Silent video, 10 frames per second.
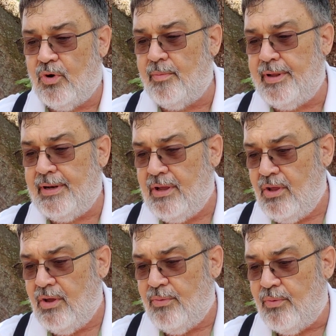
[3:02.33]
woman,
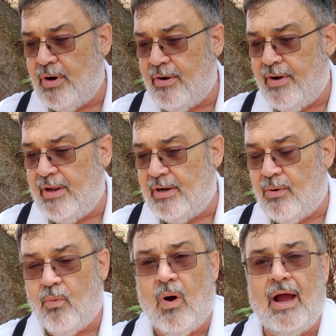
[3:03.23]
wearing
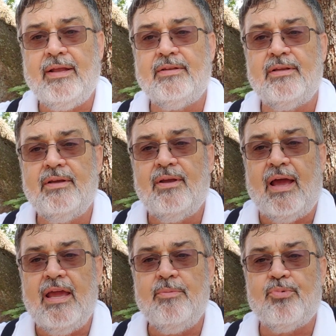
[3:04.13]
a white
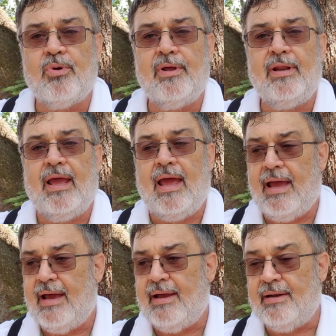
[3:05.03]
apron
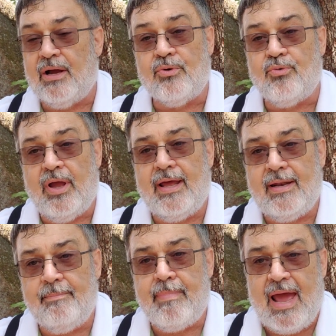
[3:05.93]
and a
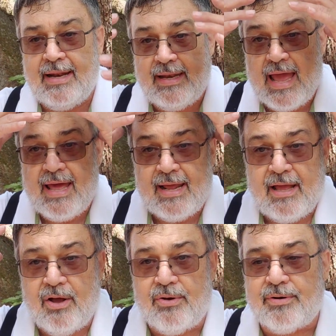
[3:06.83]
red
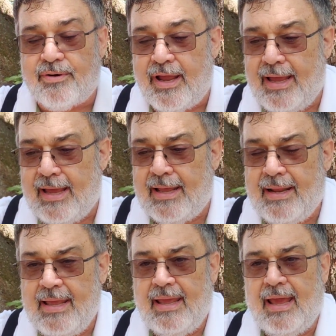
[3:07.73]
bandana on her head,
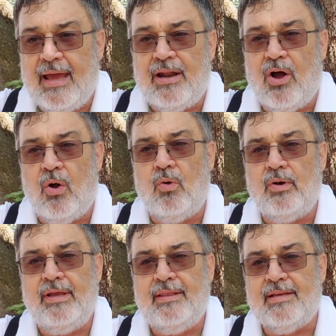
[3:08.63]
and
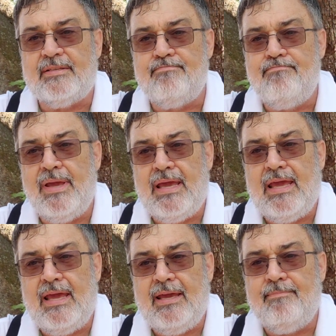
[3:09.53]
holding this
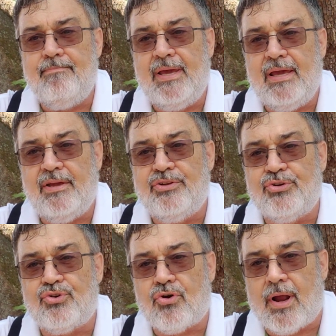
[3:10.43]
big
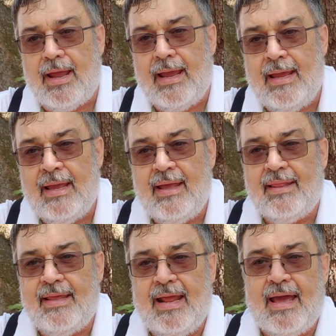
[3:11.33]
tray
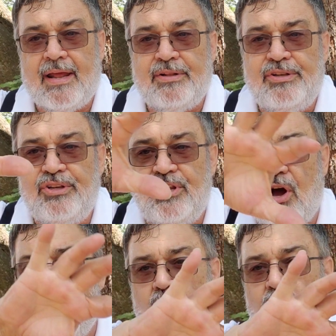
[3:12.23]
that had a
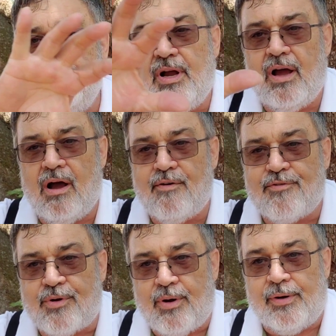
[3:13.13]
dome
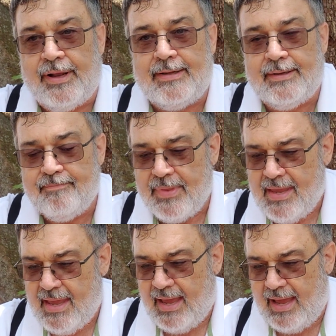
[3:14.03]
cover on it.
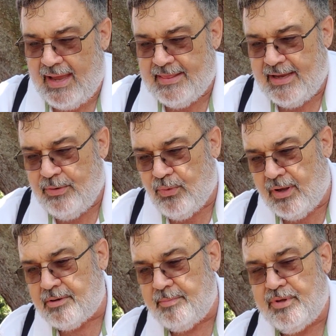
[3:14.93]
And they
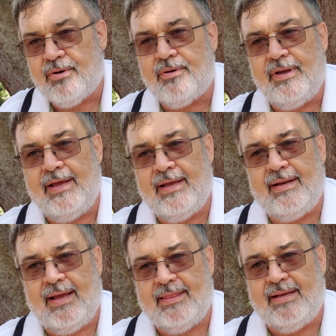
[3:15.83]
welcomed her
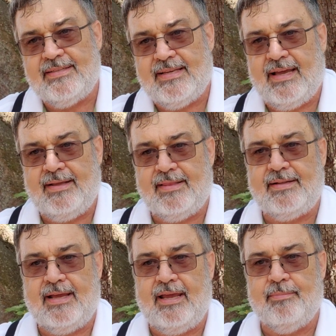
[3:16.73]
in, and they sat at the
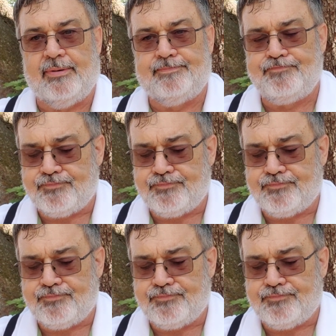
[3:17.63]
table.